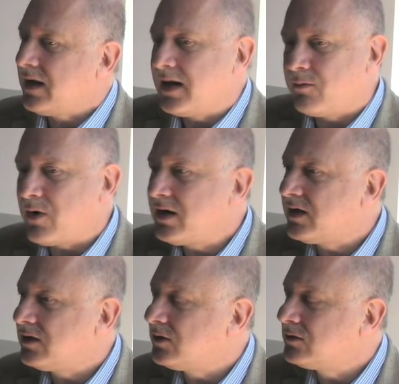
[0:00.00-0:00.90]
A
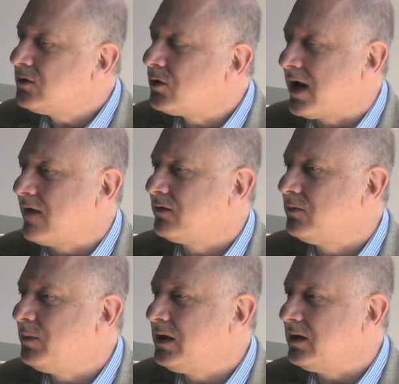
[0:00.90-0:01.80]
writer does not have to
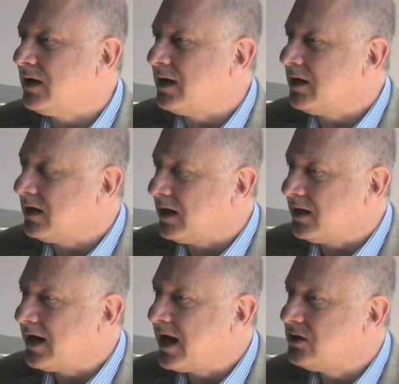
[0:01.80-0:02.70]
be
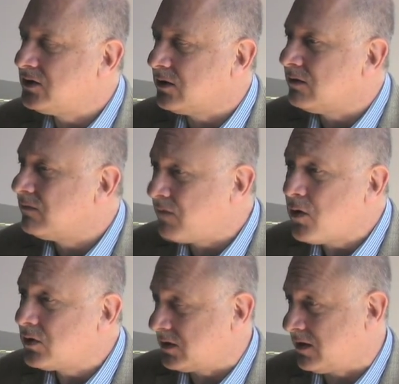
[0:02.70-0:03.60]
engaged on
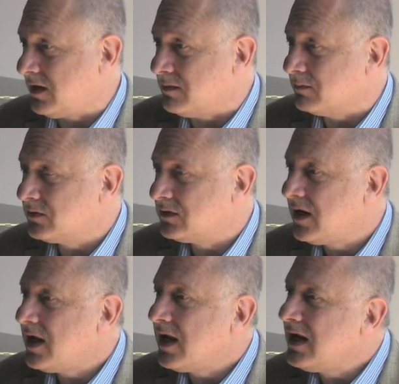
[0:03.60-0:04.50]
folk themes
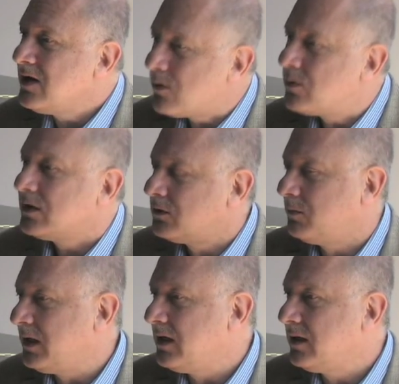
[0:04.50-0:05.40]
in order to
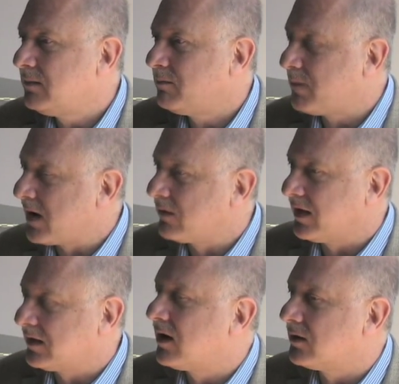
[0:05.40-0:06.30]
be part of
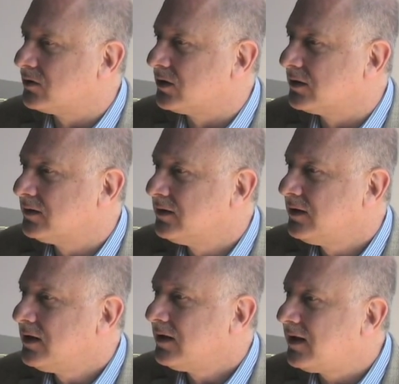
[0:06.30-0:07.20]
that culture.
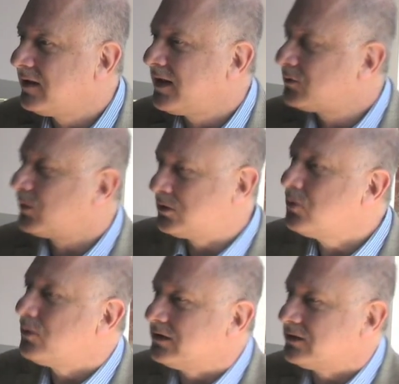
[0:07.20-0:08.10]
That's what
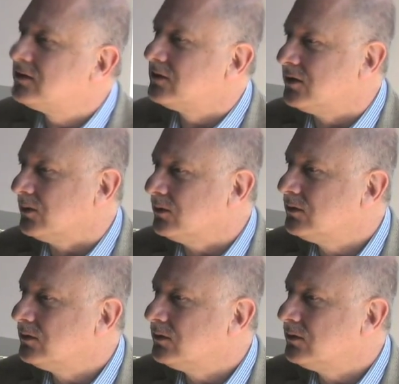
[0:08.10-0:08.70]
tourists do.